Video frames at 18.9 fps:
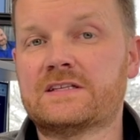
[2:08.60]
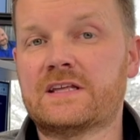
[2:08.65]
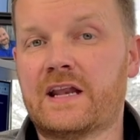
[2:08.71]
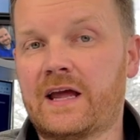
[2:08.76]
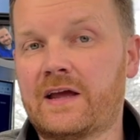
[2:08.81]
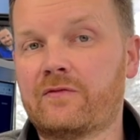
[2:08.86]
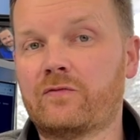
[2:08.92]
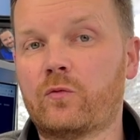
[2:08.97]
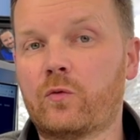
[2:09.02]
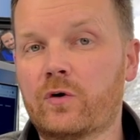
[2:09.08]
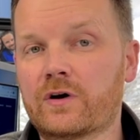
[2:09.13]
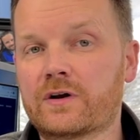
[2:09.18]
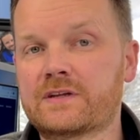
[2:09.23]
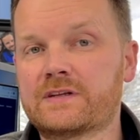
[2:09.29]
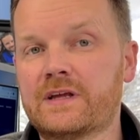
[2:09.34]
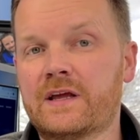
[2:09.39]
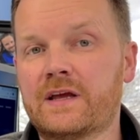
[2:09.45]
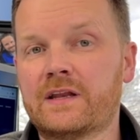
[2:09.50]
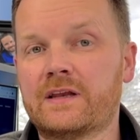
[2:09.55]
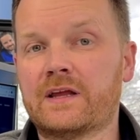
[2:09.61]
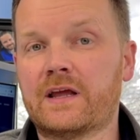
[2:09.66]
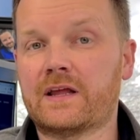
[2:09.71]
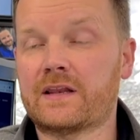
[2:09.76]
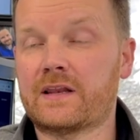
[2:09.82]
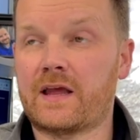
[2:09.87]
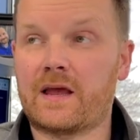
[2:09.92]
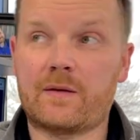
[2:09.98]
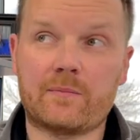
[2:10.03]
that I've worked in
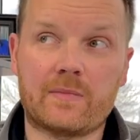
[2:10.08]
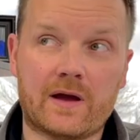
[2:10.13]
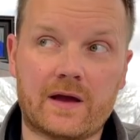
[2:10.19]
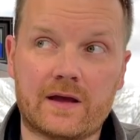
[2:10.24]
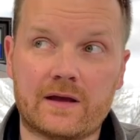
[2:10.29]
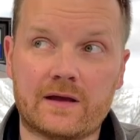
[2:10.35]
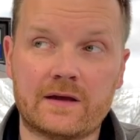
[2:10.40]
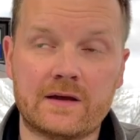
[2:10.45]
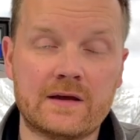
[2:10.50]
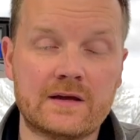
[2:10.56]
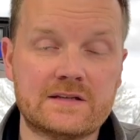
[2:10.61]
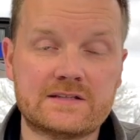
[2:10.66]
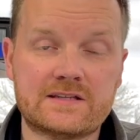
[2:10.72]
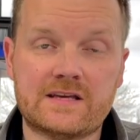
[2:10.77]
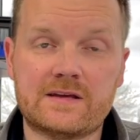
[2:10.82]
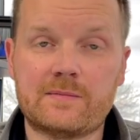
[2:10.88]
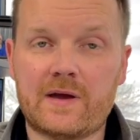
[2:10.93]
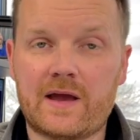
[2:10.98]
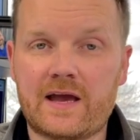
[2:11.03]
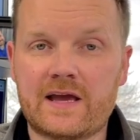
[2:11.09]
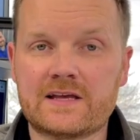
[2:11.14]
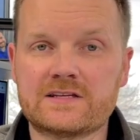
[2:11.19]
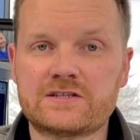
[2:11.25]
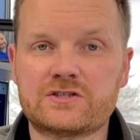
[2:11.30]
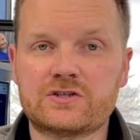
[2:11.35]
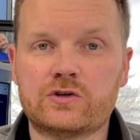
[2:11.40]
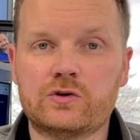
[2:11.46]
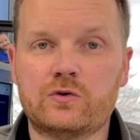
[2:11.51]
and my team
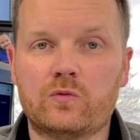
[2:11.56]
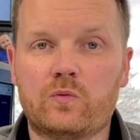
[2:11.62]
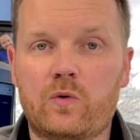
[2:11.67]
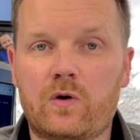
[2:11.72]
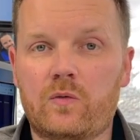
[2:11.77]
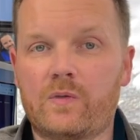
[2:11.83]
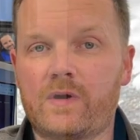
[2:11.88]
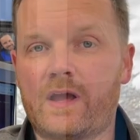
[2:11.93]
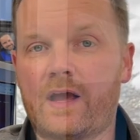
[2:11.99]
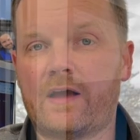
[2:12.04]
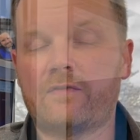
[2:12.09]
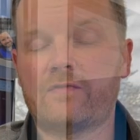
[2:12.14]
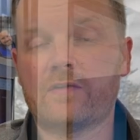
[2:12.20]
has to what we have